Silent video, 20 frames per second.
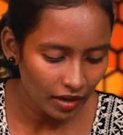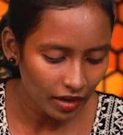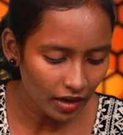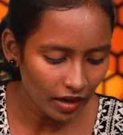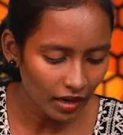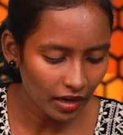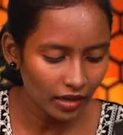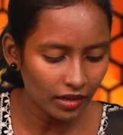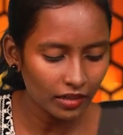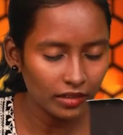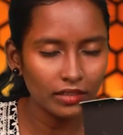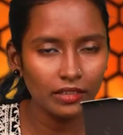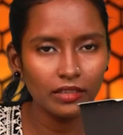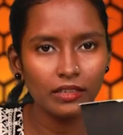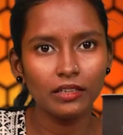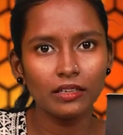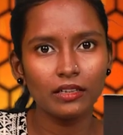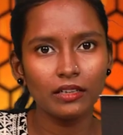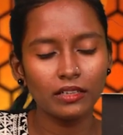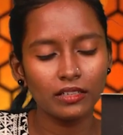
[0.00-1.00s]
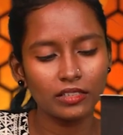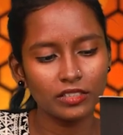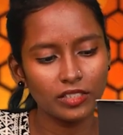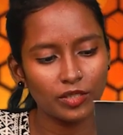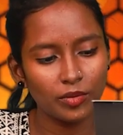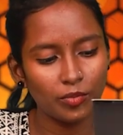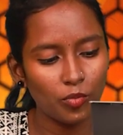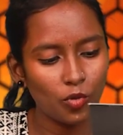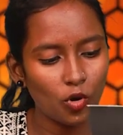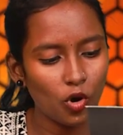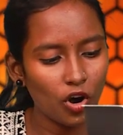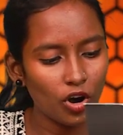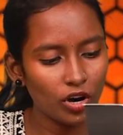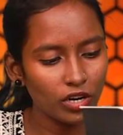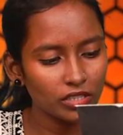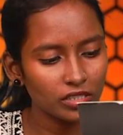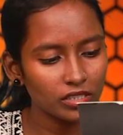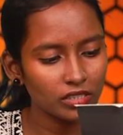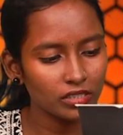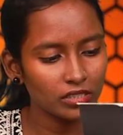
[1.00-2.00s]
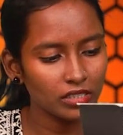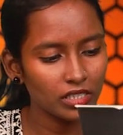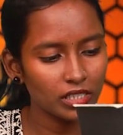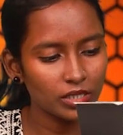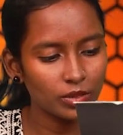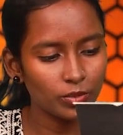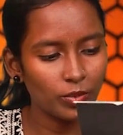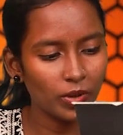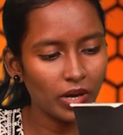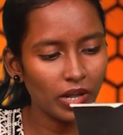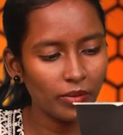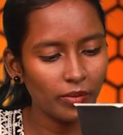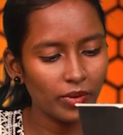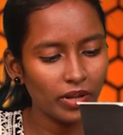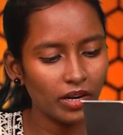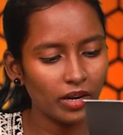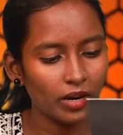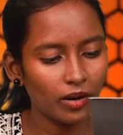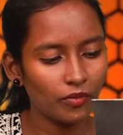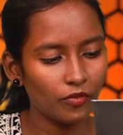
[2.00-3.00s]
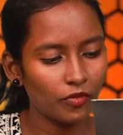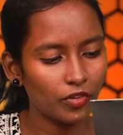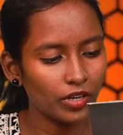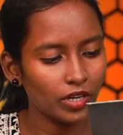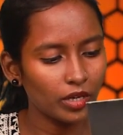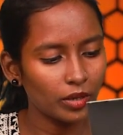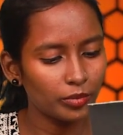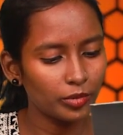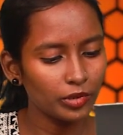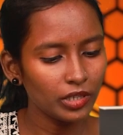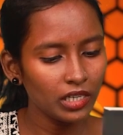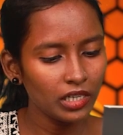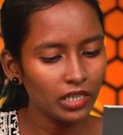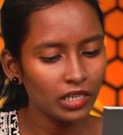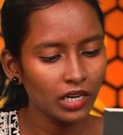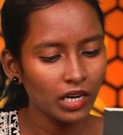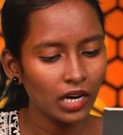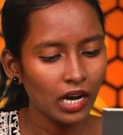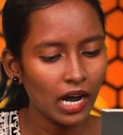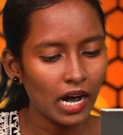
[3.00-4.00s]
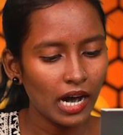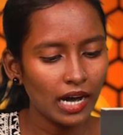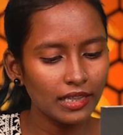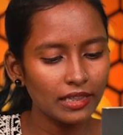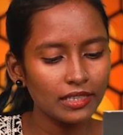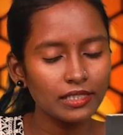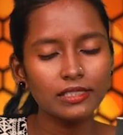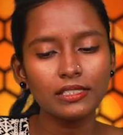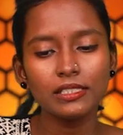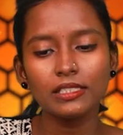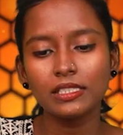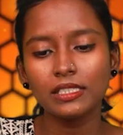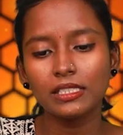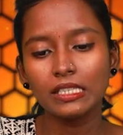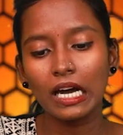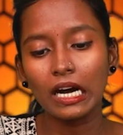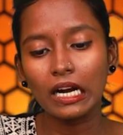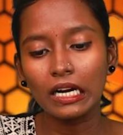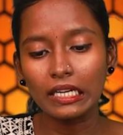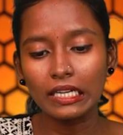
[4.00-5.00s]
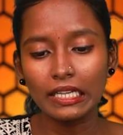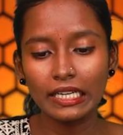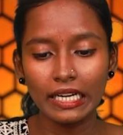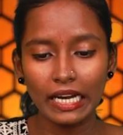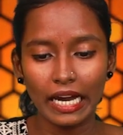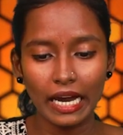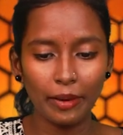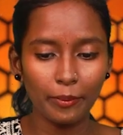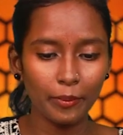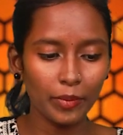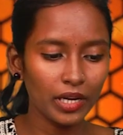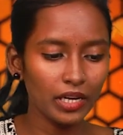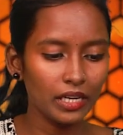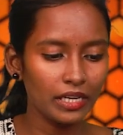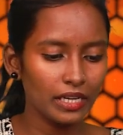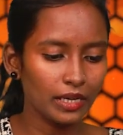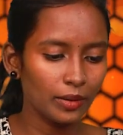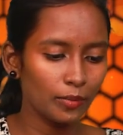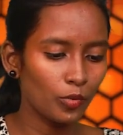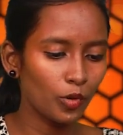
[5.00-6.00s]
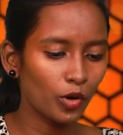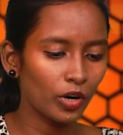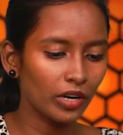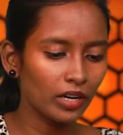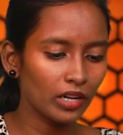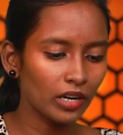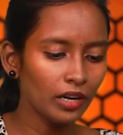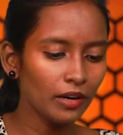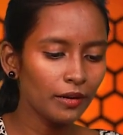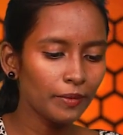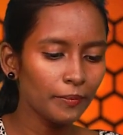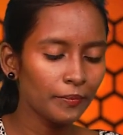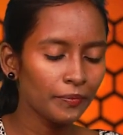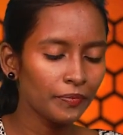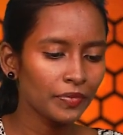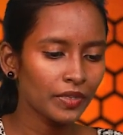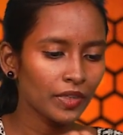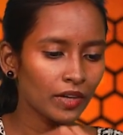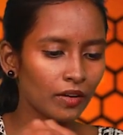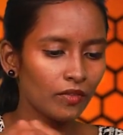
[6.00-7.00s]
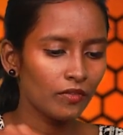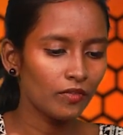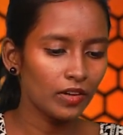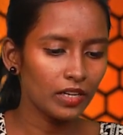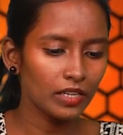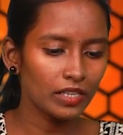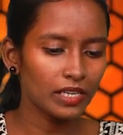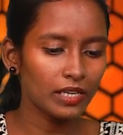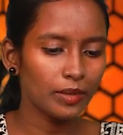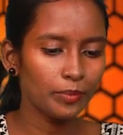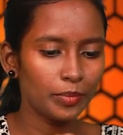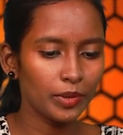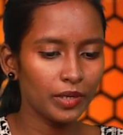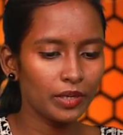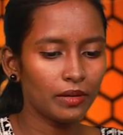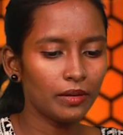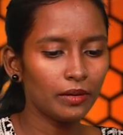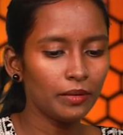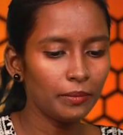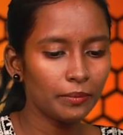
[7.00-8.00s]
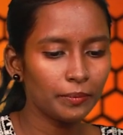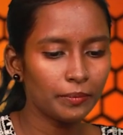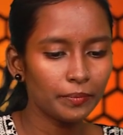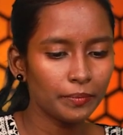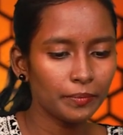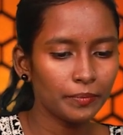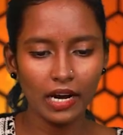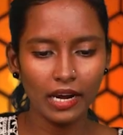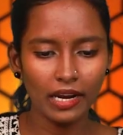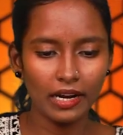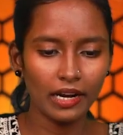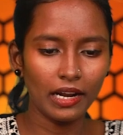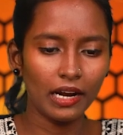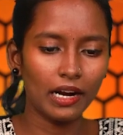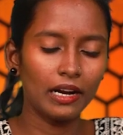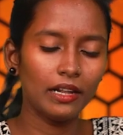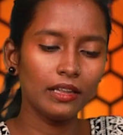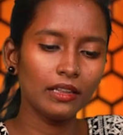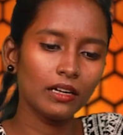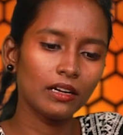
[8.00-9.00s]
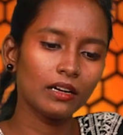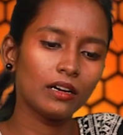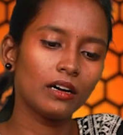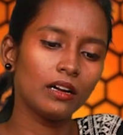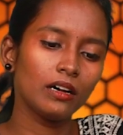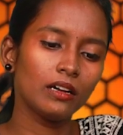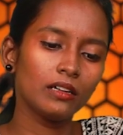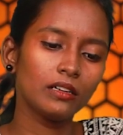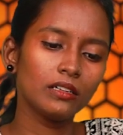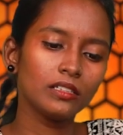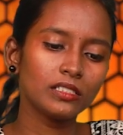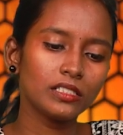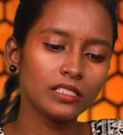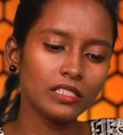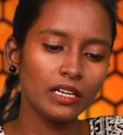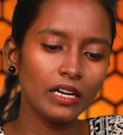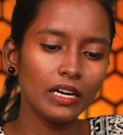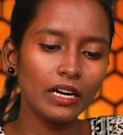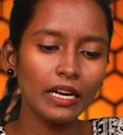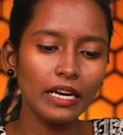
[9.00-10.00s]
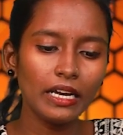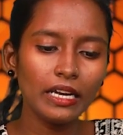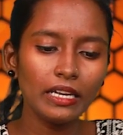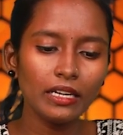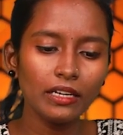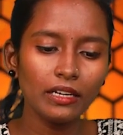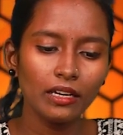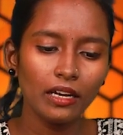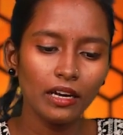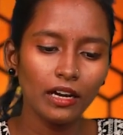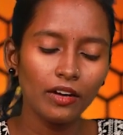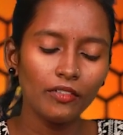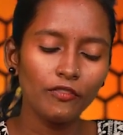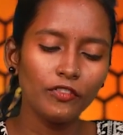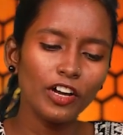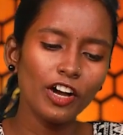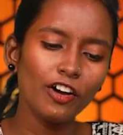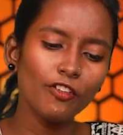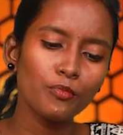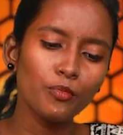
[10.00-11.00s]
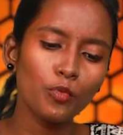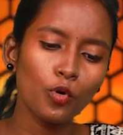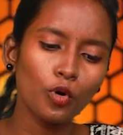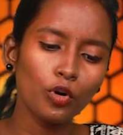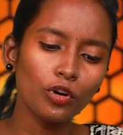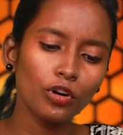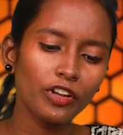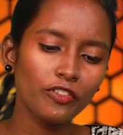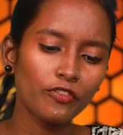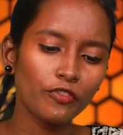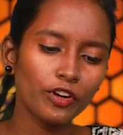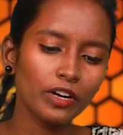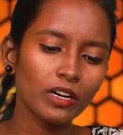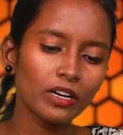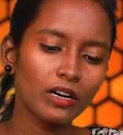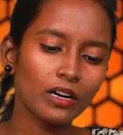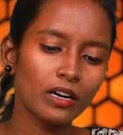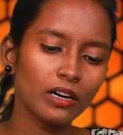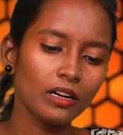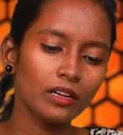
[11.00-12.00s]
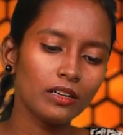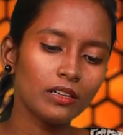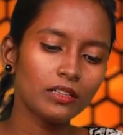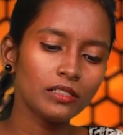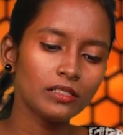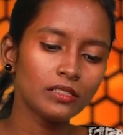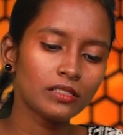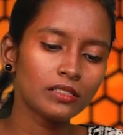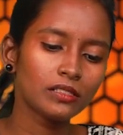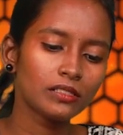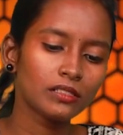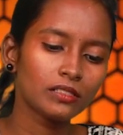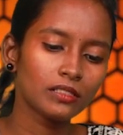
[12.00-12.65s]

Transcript: and here is the box. It's very comfortable, and this is 30 ml ink bottle. We'll keep here. And another color is green. We have more different colors.